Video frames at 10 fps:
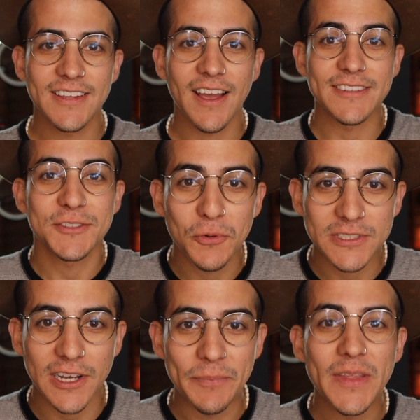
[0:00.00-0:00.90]
Guys,
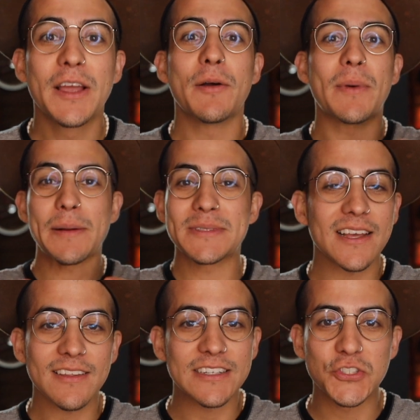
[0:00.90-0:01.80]
what's up? My name is
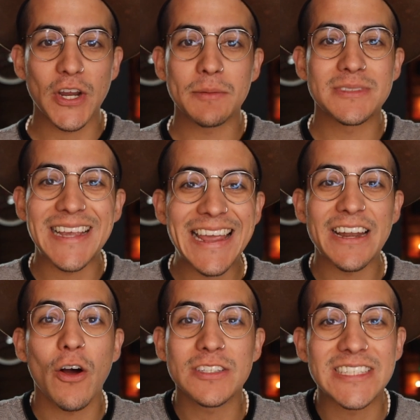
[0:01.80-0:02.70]
Elliot James,
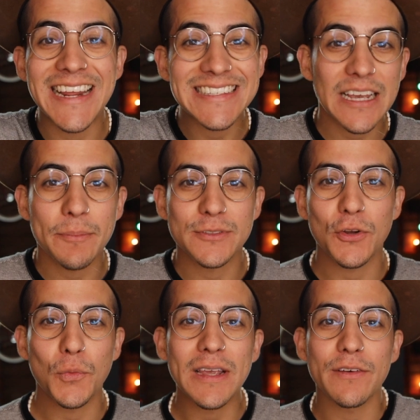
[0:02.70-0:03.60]
and on today's
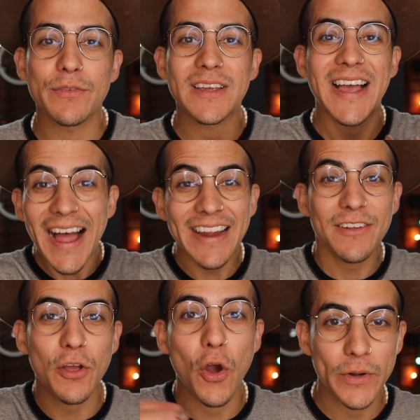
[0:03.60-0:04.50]
episode, we have
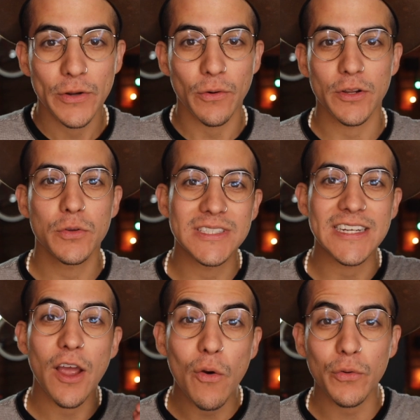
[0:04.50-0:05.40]
Kyle Odiorne, who's
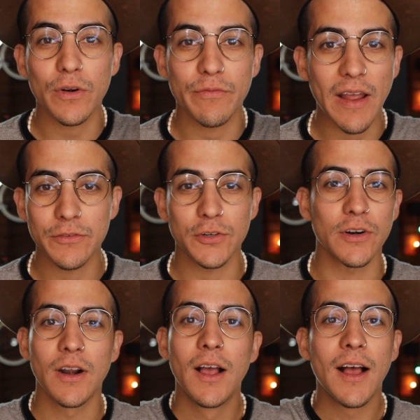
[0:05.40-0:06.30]
the owner and
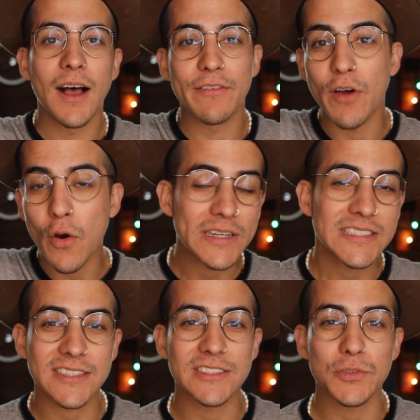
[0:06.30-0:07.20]
founder of Owning
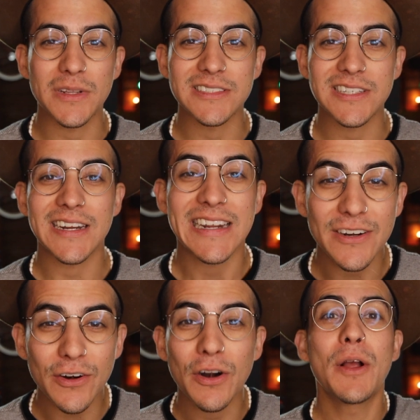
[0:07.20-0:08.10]
Texas Real Estate
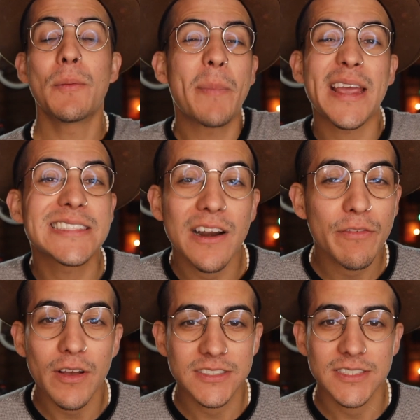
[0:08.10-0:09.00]
here, based out
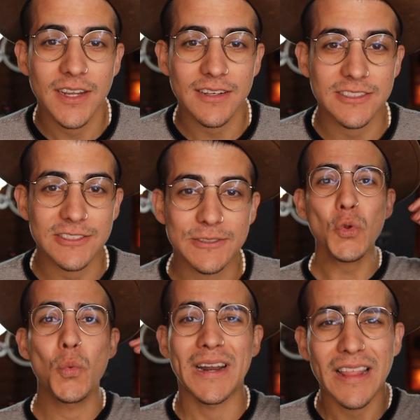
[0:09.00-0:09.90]
of Austin, Texas.
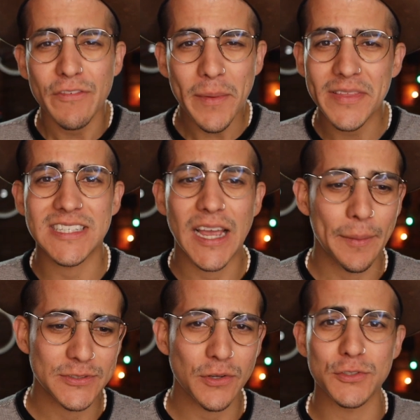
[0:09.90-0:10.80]
What I love about this
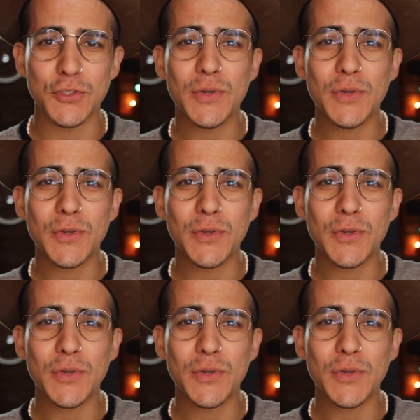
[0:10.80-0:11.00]
episode is you